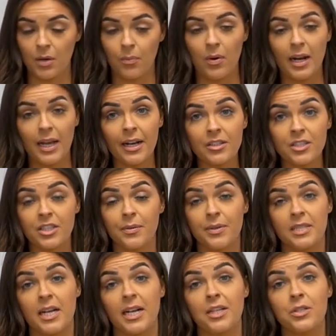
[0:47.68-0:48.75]
So what I'm going
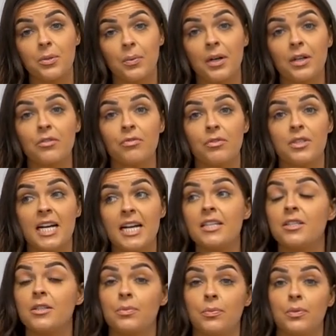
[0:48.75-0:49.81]
to do is I'm going to work through
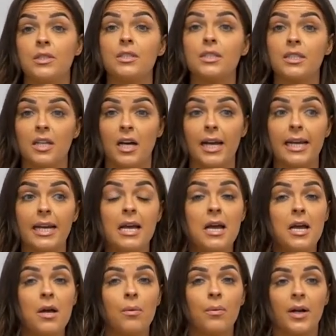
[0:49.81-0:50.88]
tenses 1 to
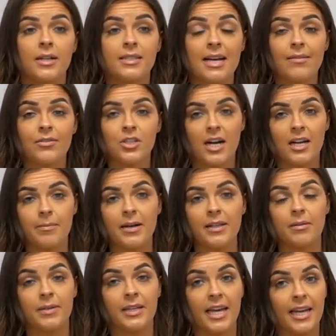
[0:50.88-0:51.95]
9. We're going to have a
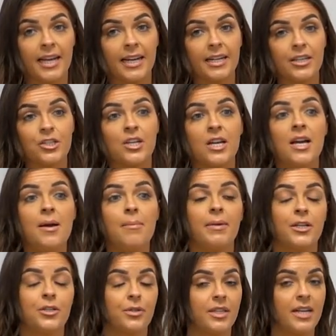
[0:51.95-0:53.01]
chat about them in English,
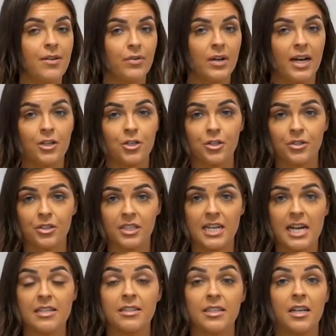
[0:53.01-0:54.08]
make sure that everyone actually
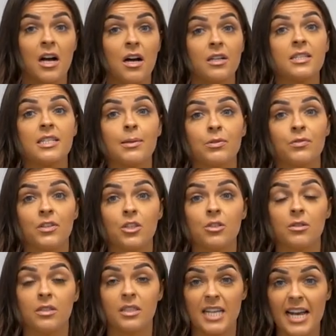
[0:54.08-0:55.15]
understands the concept
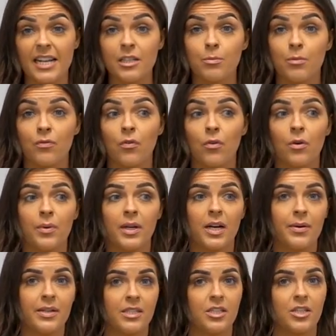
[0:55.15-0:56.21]
of each tense
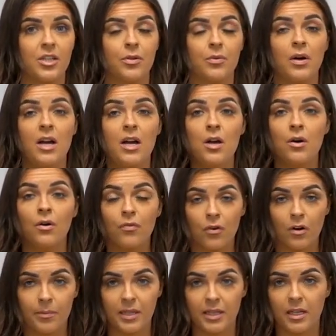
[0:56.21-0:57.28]
before we go into
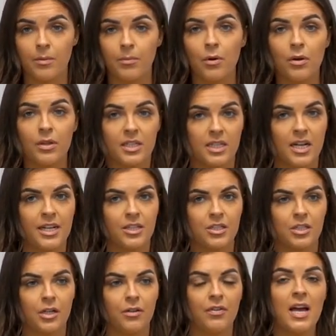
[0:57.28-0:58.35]
forming them, all this
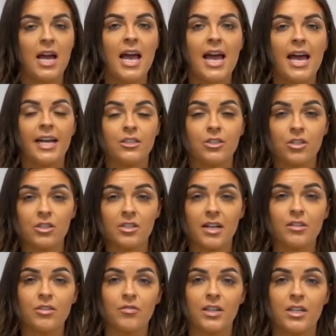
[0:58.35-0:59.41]
kind of stuff. It's
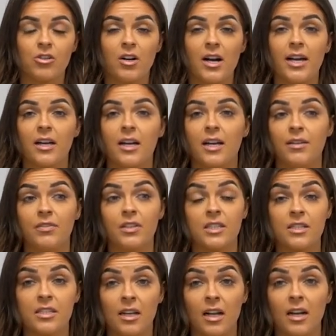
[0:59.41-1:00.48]
just going to really try and
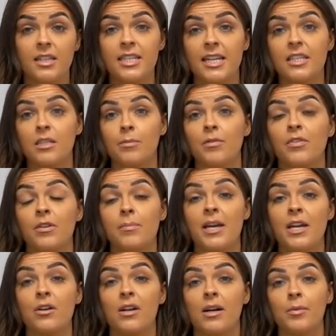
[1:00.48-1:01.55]
kind of consolidate some of
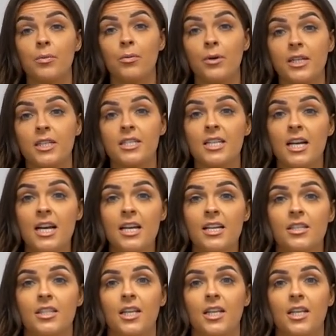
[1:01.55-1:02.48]
your main grammar points.